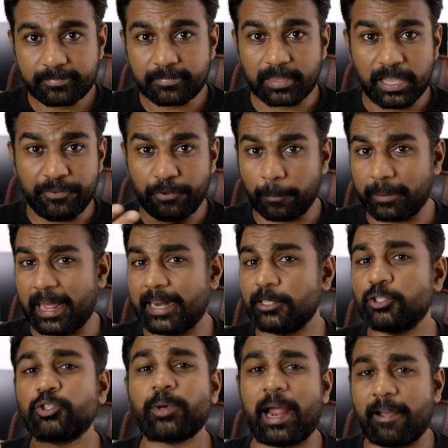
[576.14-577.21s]
if you're planning
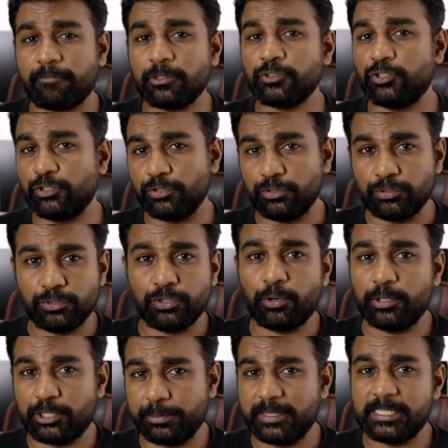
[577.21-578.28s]
to travel to Ho
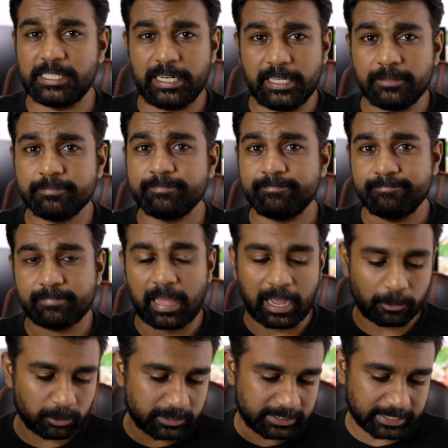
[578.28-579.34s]
Chi Minh City, I
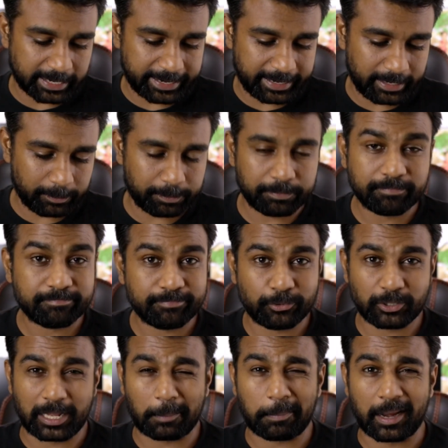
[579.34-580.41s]
would say
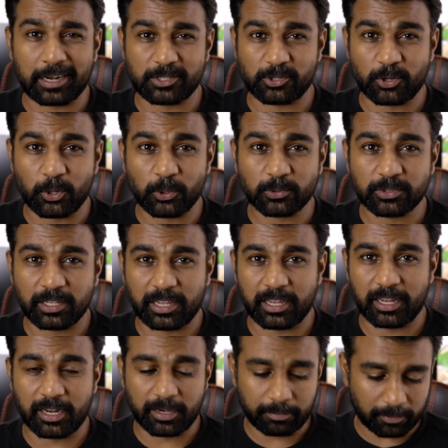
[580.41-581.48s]
put that plans on hold
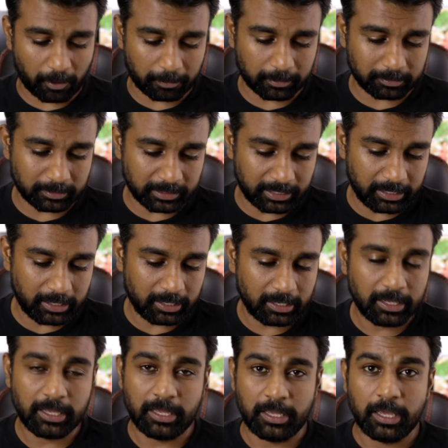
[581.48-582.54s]
and probably
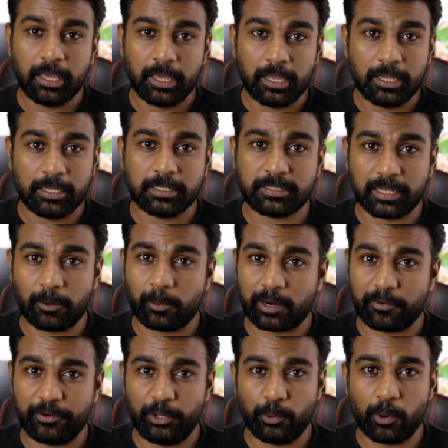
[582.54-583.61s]
stay
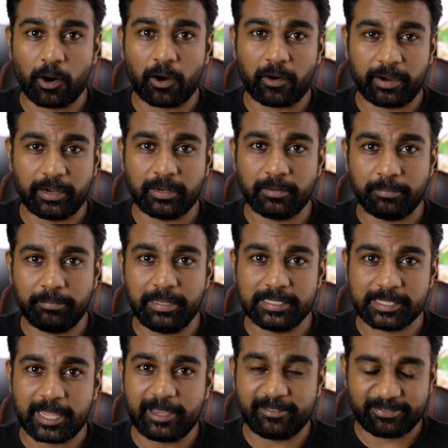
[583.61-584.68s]
wherever you are and be
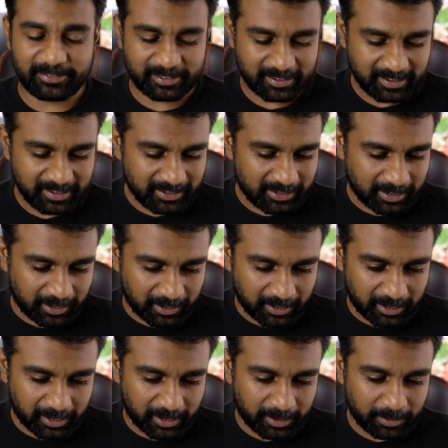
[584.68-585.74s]
safe.
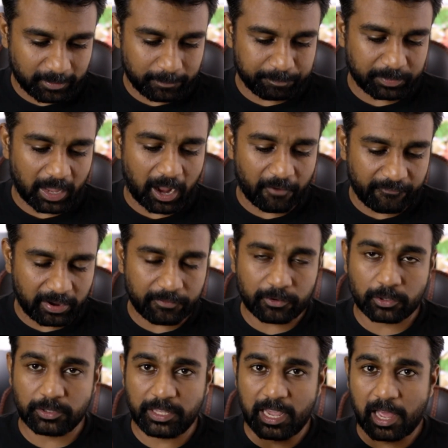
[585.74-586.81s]

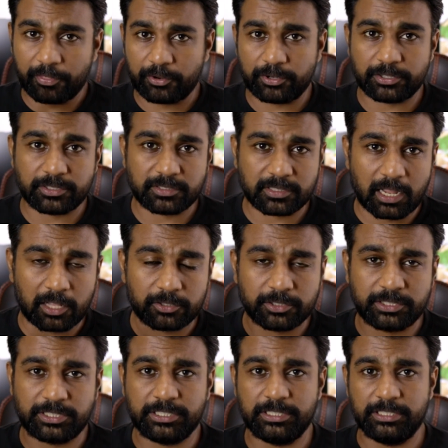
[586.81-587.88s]
However, the other
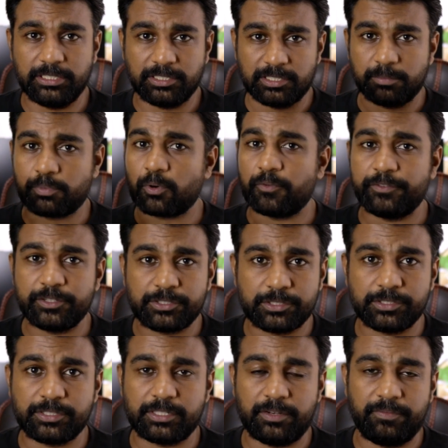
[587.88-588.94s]
cities and
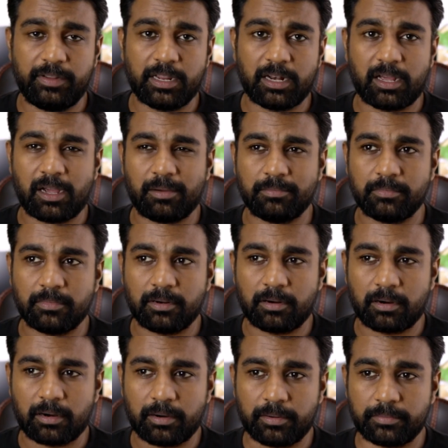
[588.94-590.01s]
provinces in Vietnam
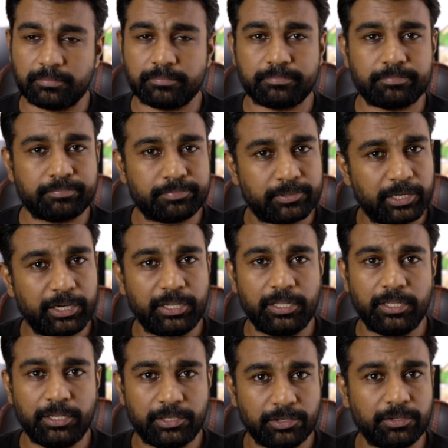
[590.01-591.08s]
are
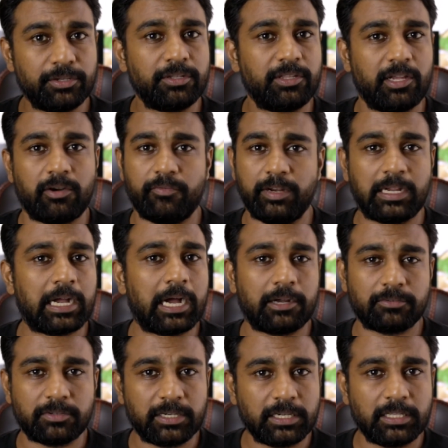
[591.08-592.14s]
pretty good. They are
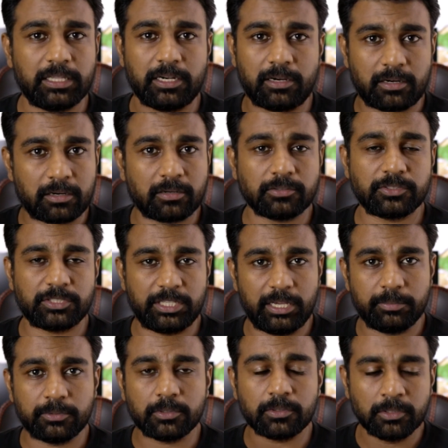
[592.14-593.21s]
recovering. They are all
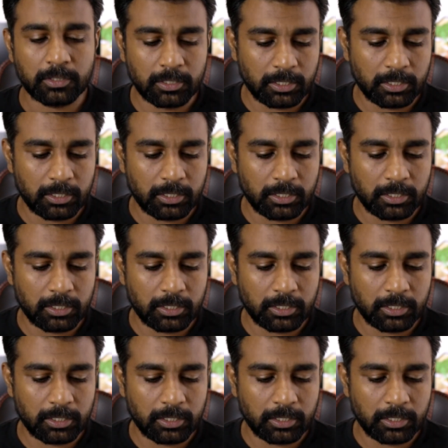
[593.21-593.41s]
stable.